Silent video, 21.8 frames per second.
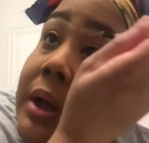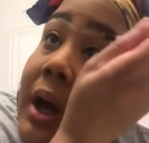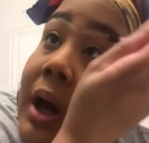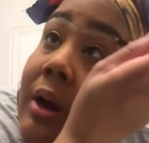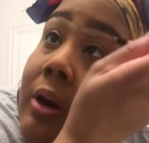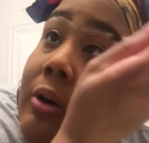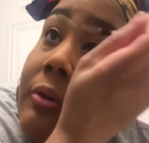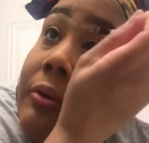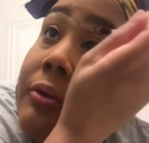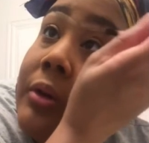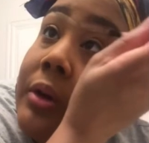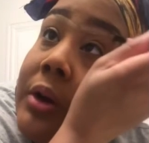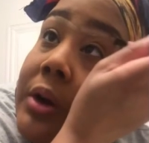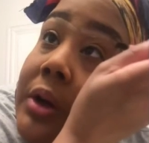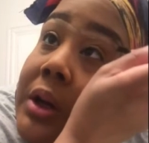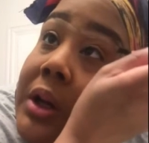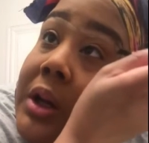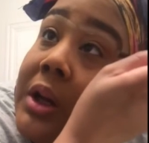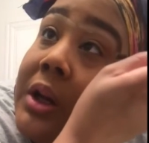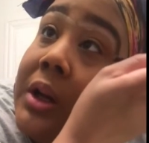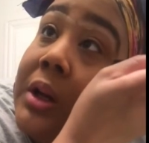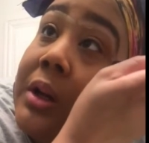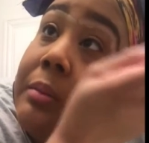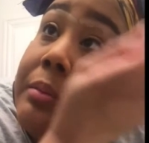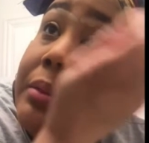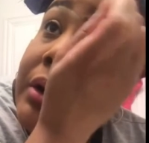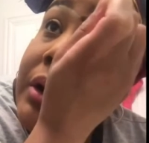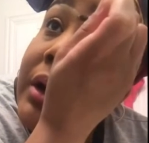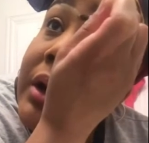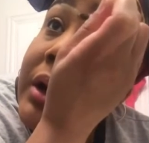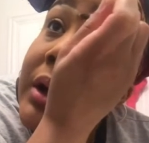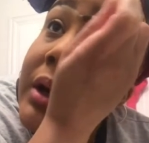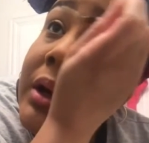I don't feel the need to
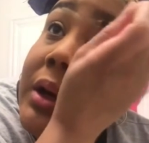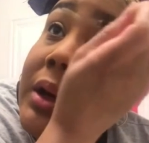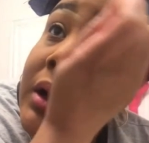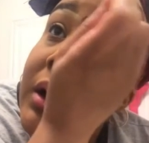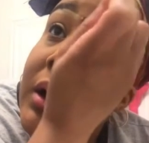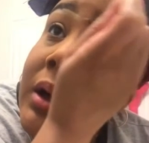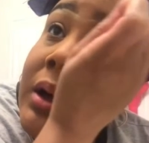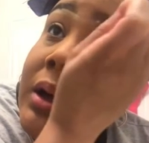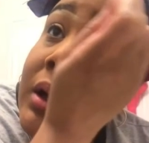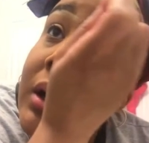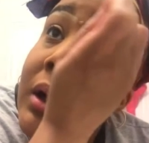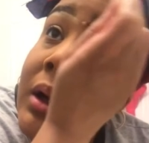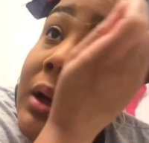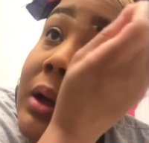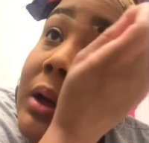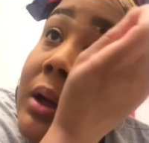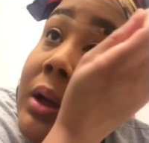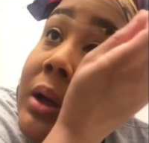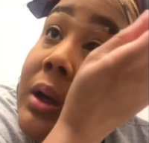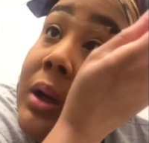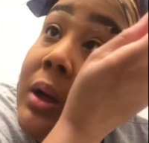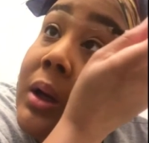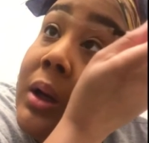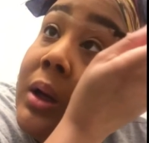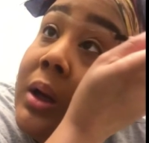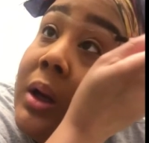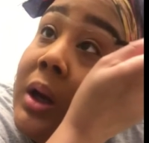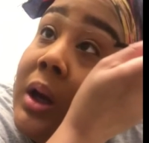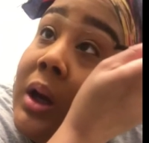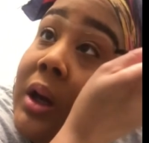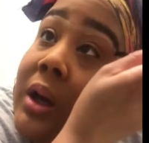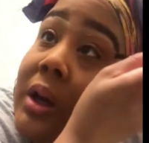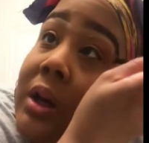put
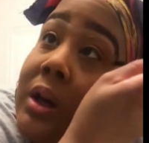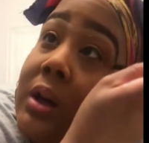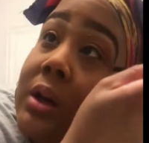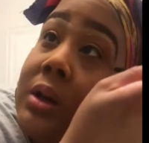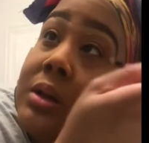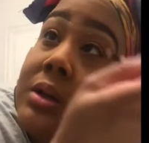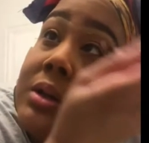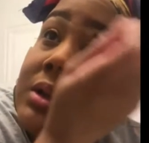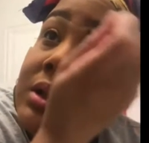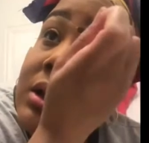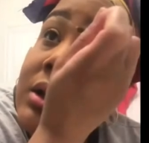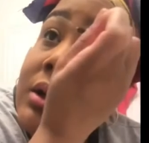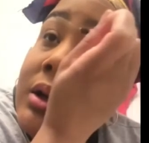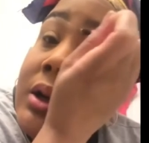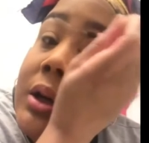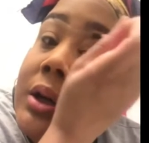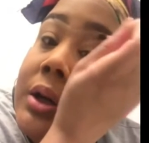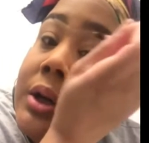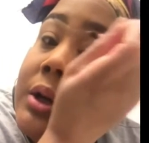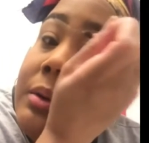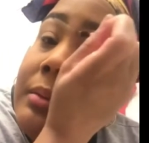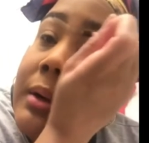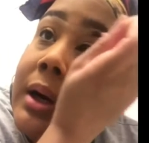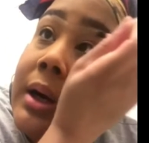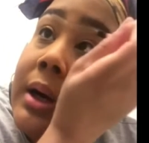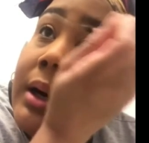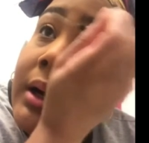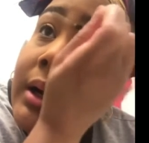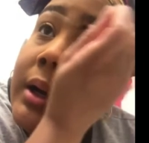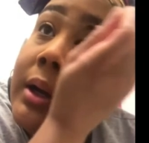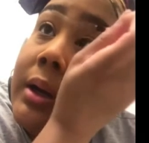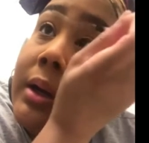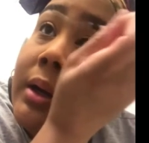any concealer under my
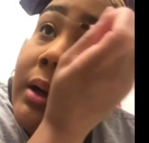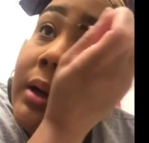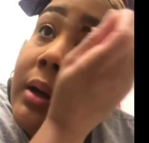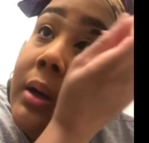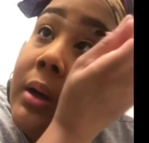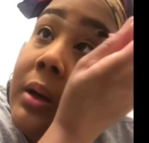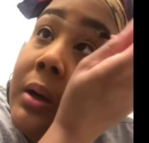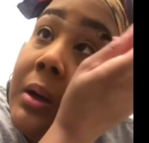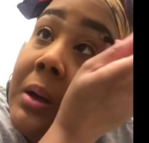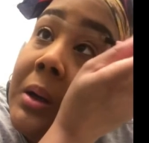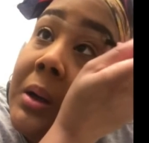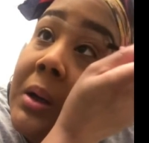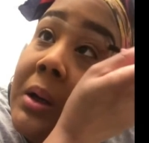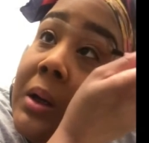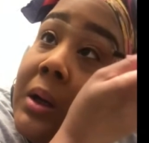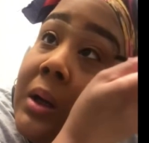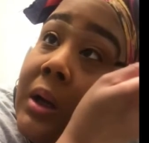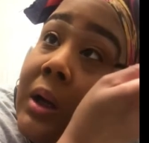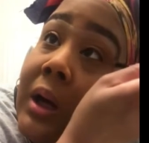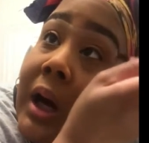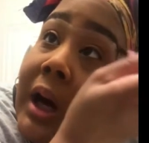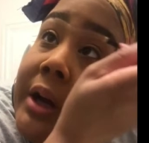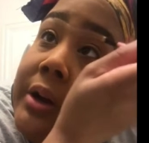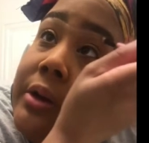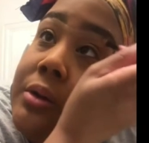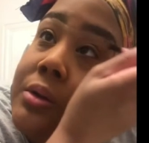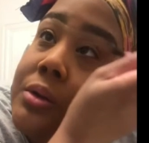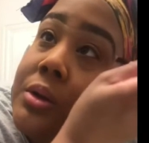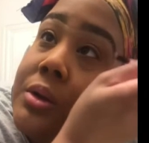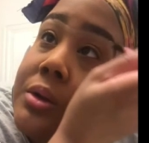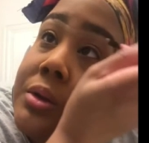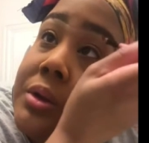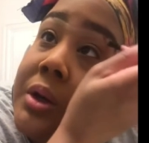eye. I
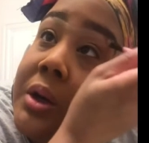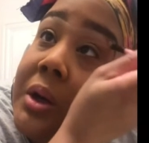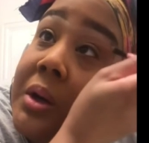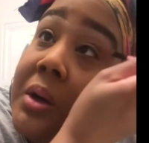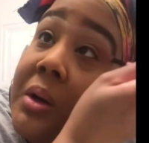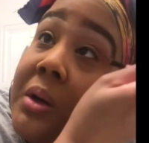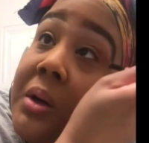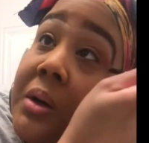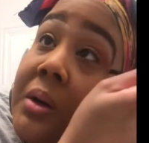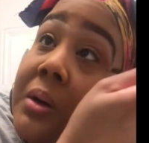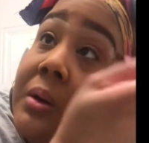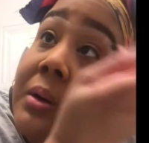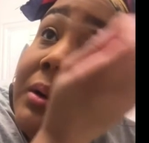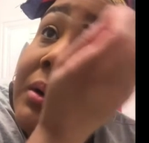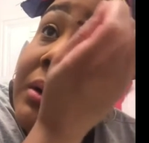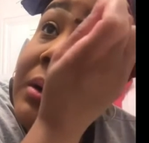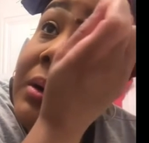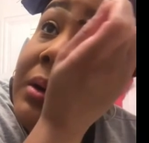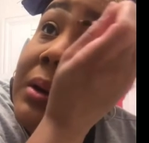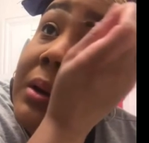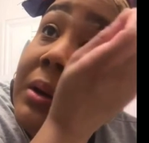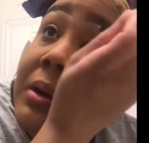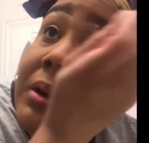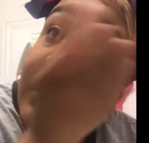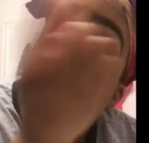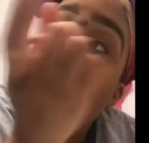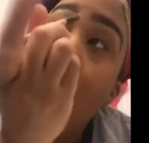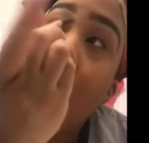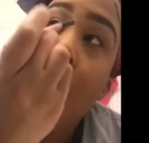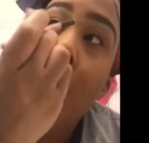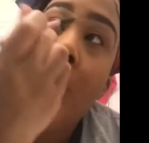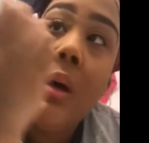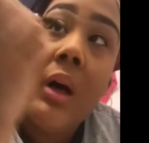used to though.
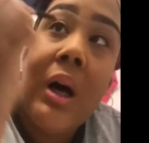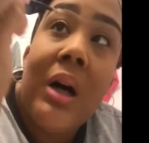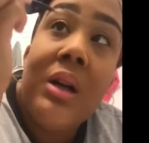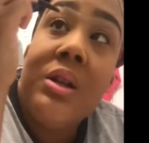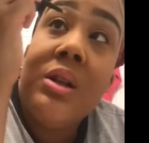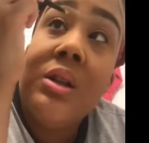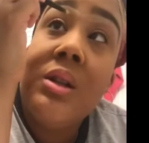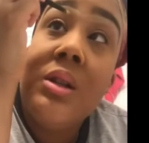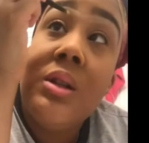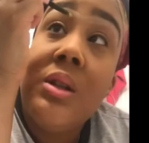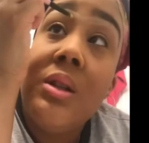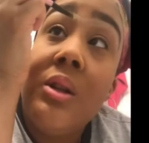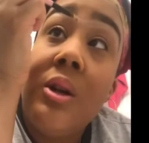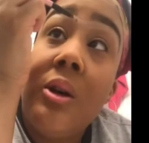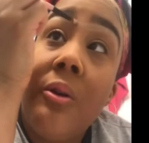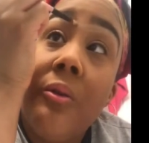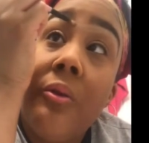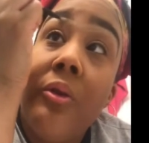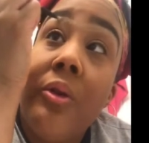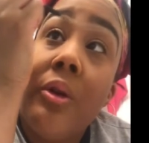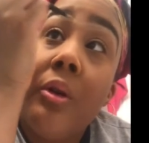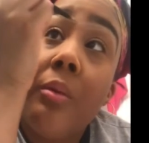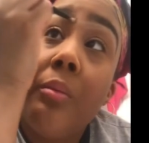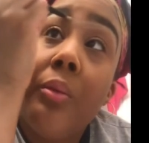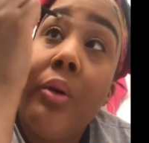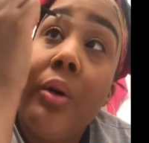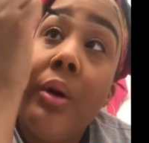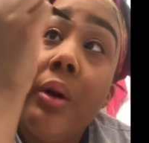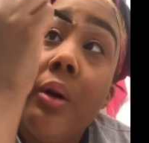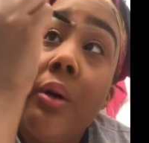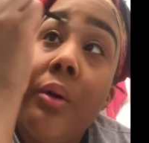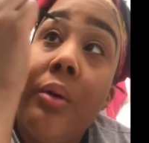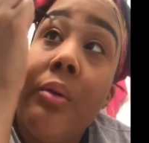I just don't feel the
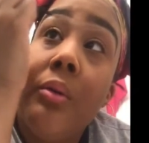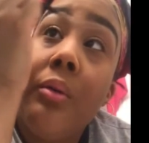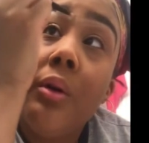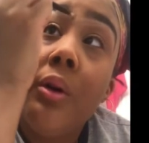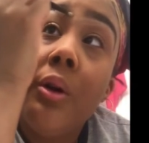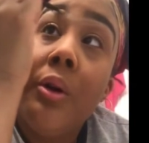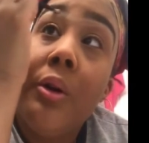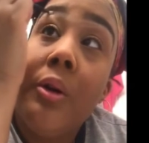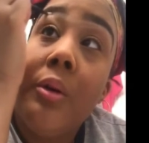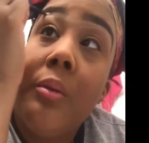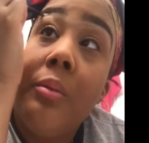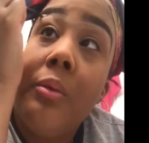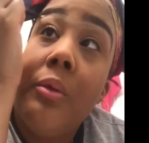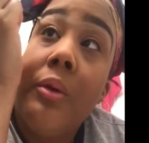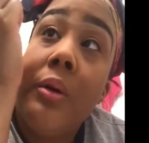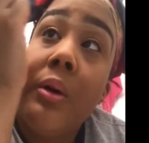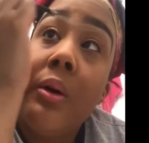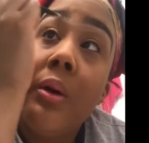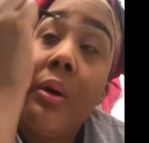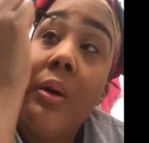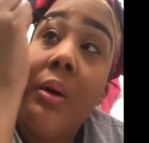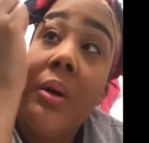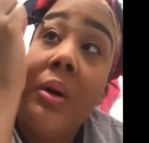point of doing it no more.